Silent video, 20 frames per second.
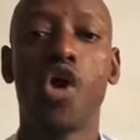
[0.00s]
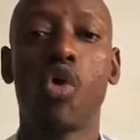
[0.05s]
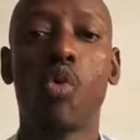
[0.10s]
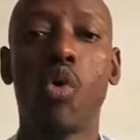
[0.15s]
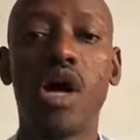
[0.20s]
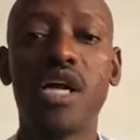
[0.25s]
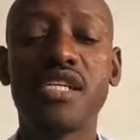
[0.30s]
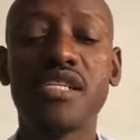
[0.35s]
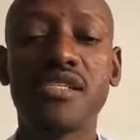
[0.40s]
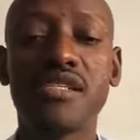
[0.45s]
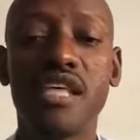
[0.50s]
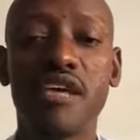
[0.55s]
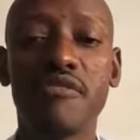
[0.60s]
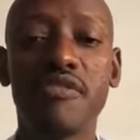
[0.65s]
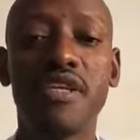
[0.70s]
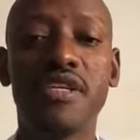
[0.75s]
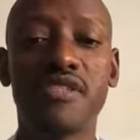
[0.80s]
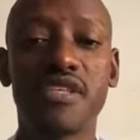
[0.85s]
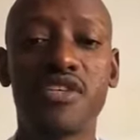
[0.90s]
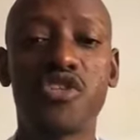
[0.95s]
What is the
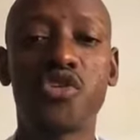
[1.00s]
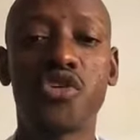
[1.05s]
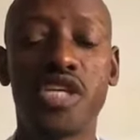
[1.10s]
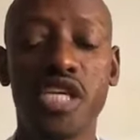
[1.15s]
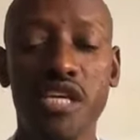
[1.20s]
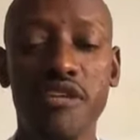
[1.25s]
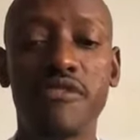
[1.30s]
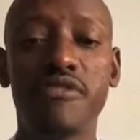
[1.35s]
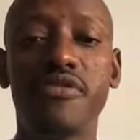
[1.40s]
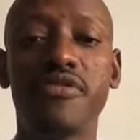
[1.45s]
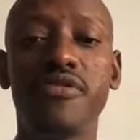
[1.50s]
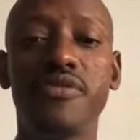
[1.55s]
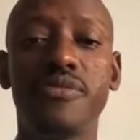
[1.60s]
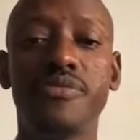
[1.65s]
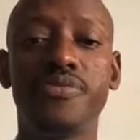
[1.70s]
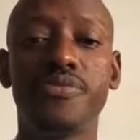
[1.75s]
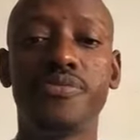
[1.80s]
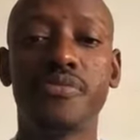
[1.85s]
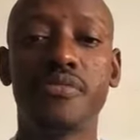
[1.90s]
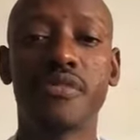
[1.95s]
evidence that you give
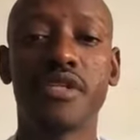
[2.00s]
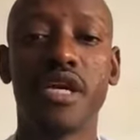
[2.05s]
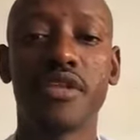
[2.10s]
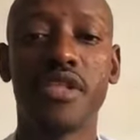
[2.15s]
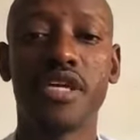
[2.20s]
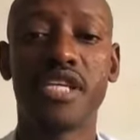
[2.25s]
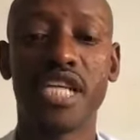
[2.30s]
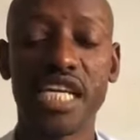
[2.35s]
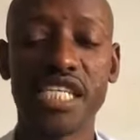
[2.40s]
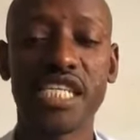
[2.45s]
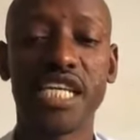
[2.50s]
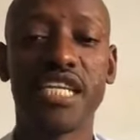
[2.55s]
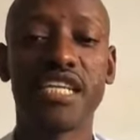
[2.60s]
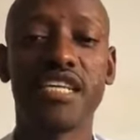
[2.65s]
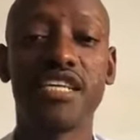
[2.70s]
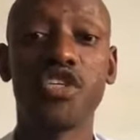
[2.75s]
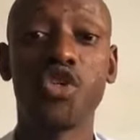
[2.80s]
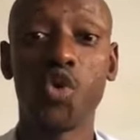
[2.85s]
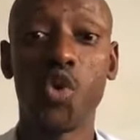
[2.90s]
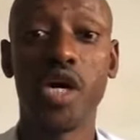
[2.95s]
that
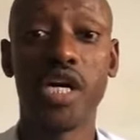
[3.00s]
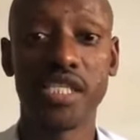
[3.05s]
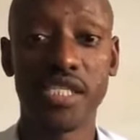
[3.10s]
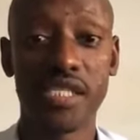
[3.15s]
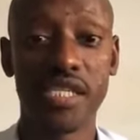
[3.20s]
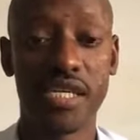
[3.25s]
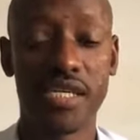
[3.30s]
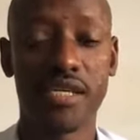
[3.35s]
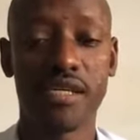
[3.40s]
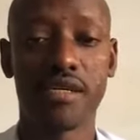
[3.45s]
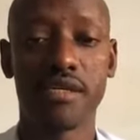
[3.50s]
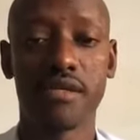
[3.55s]
actually you are sick?